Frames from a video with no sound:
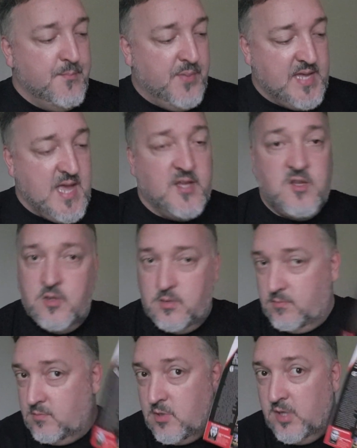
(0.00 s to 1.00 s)
But yeah,
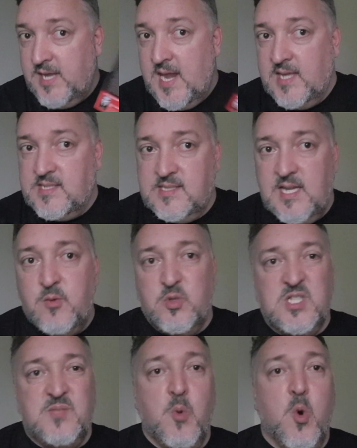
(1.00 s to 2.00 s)
got the NXT,
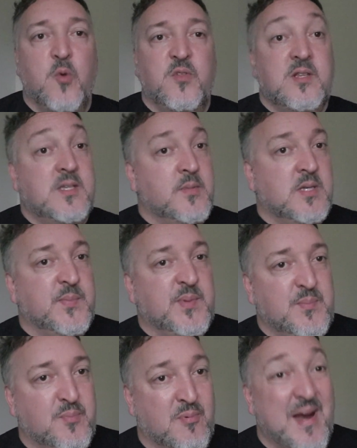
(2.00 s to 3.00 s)
which is more the
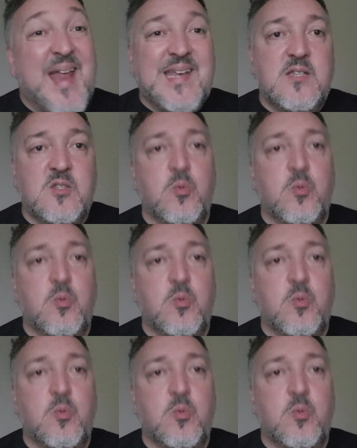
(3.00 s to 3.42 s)
WWE brand,